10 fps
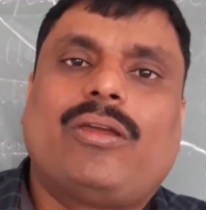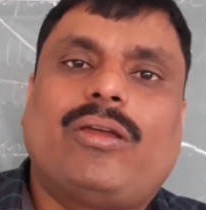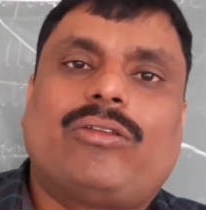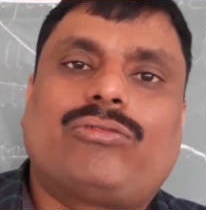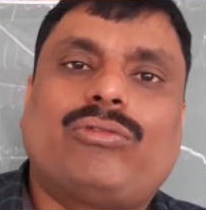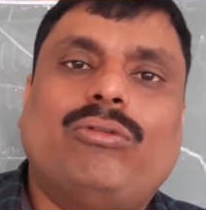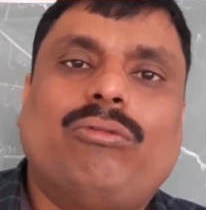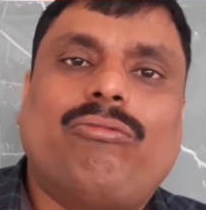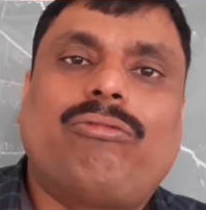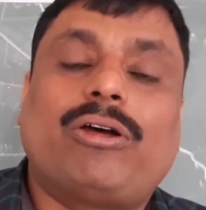
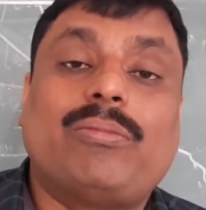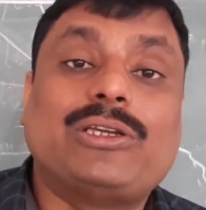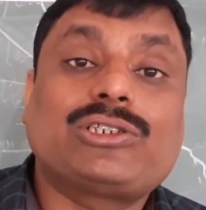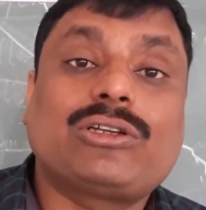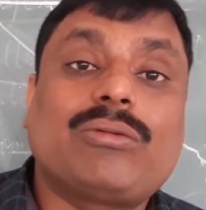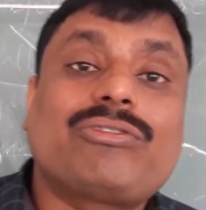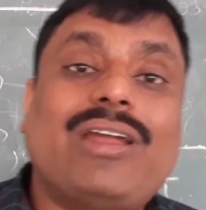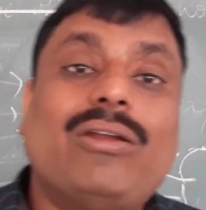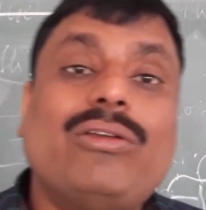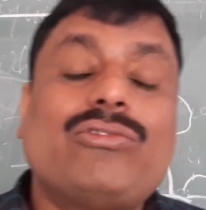So formation of
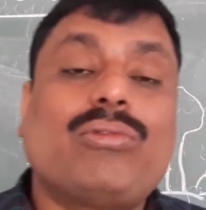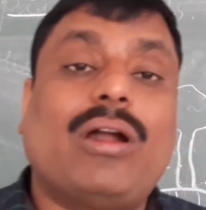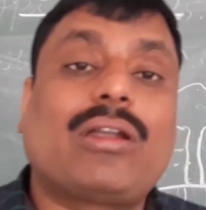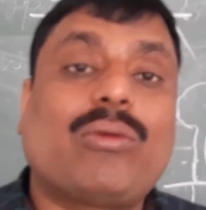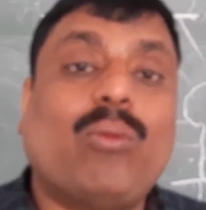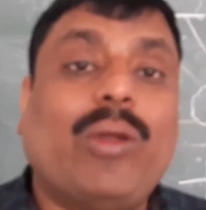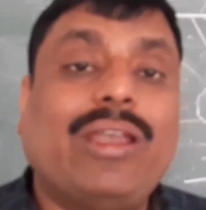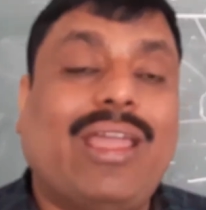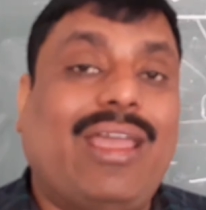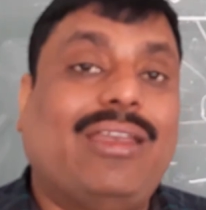shadow is what?
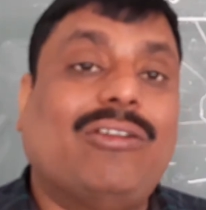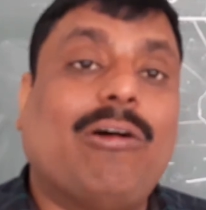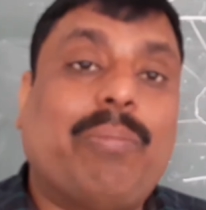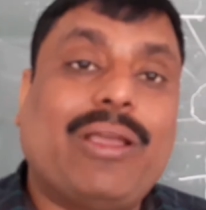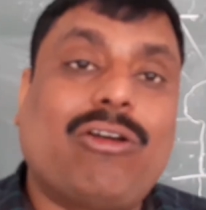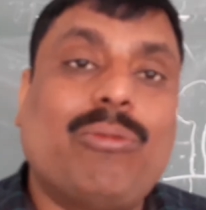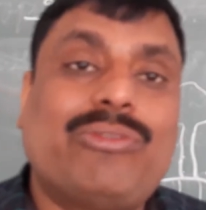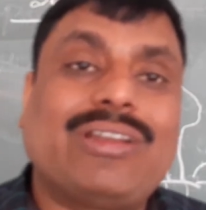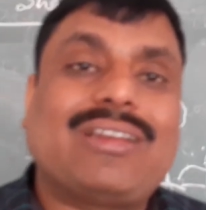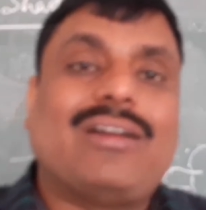When any opaque
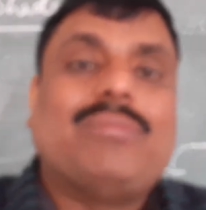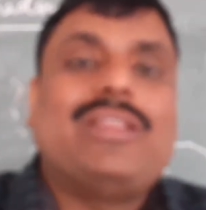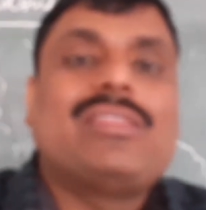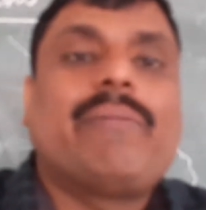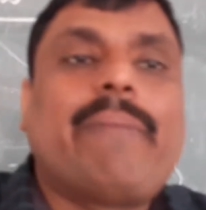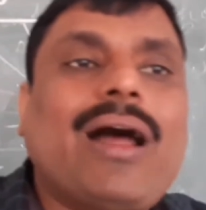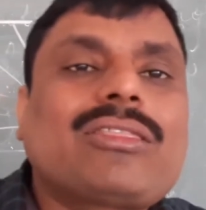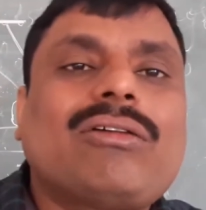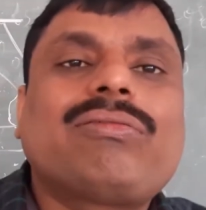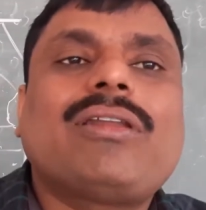object come in the
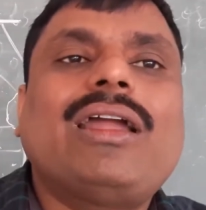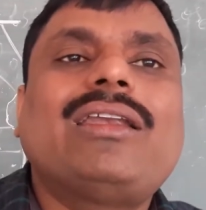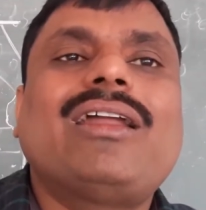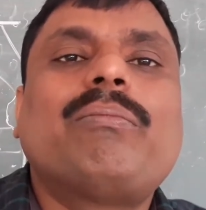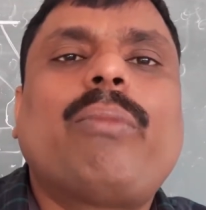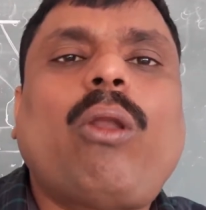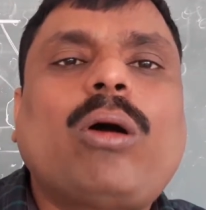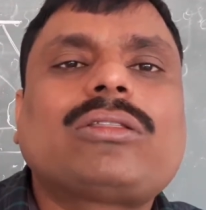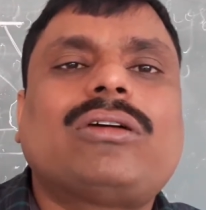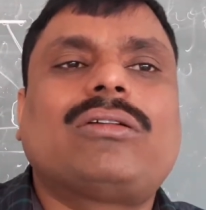path of light and
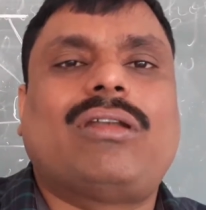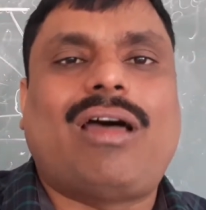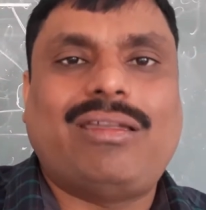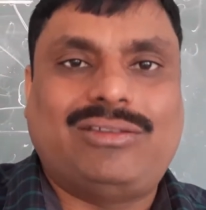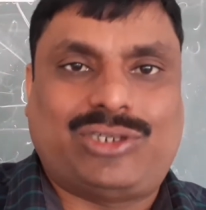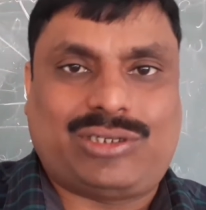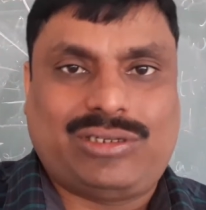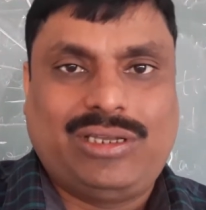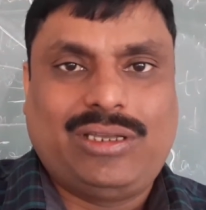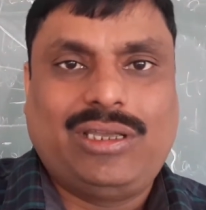block the light,
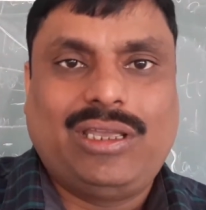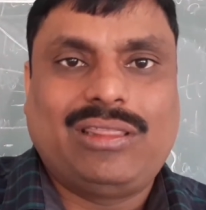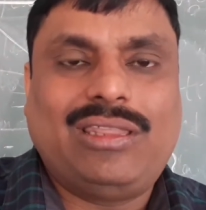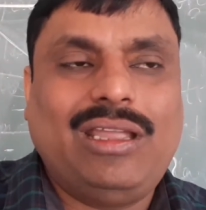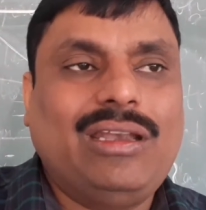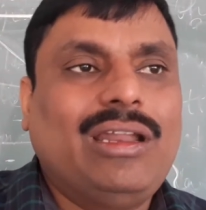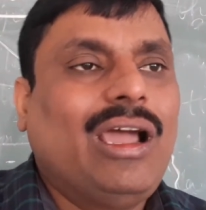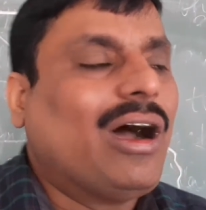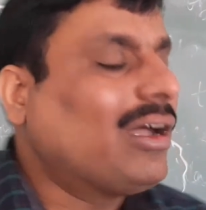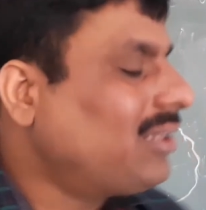then
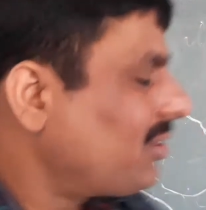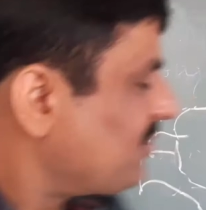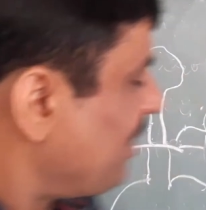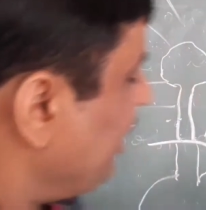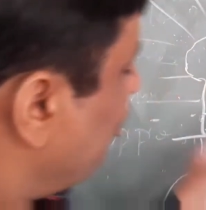other side